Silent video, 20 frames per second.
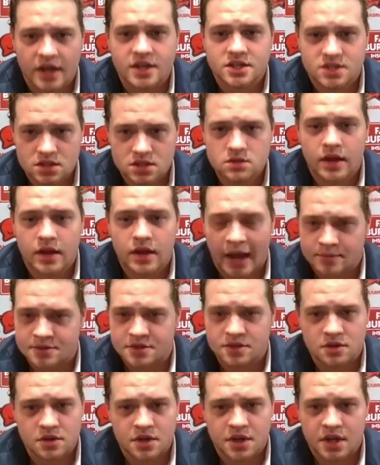Yes,
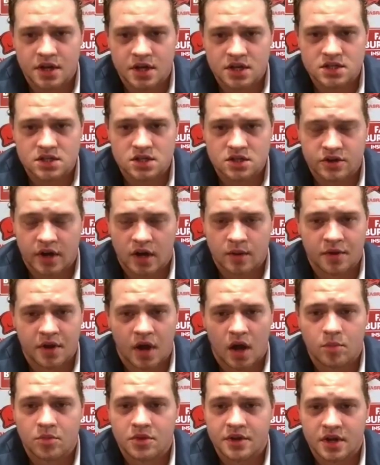absolutely. It is incredibly
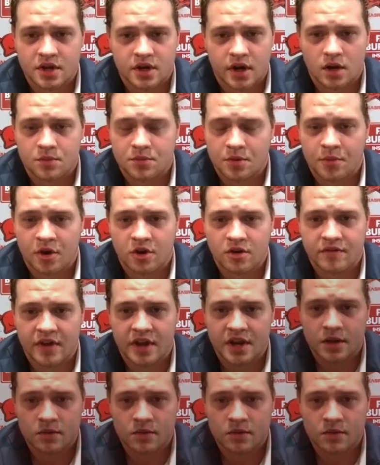humbling, incredibly motivating.